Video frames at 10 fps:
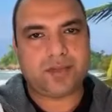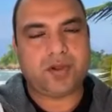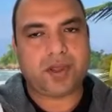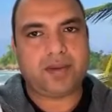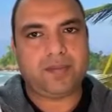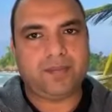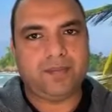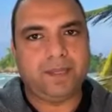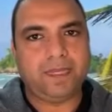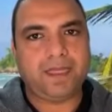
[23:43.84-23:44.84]
Okay.
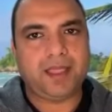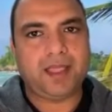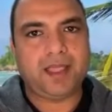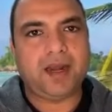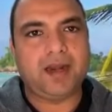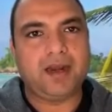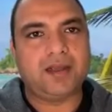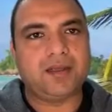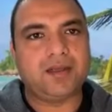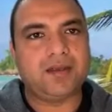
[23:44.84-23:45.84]
And
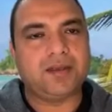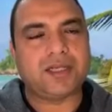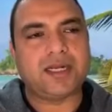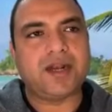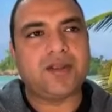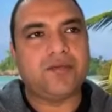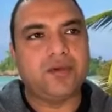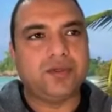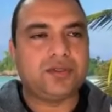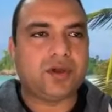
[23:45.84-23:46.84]
you said that you've
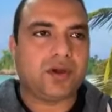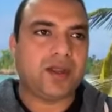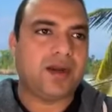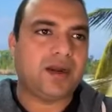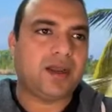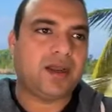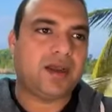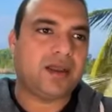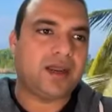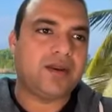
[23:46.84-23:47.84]
used Docker
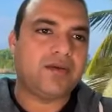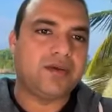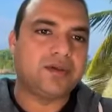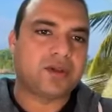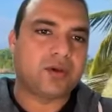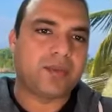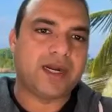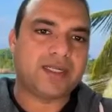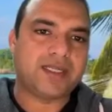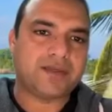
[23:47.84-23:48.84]
and you've used
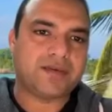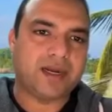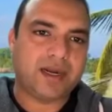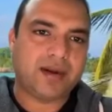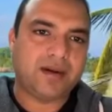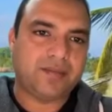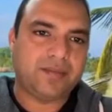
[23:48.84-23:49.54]
Kubernetes as well, right?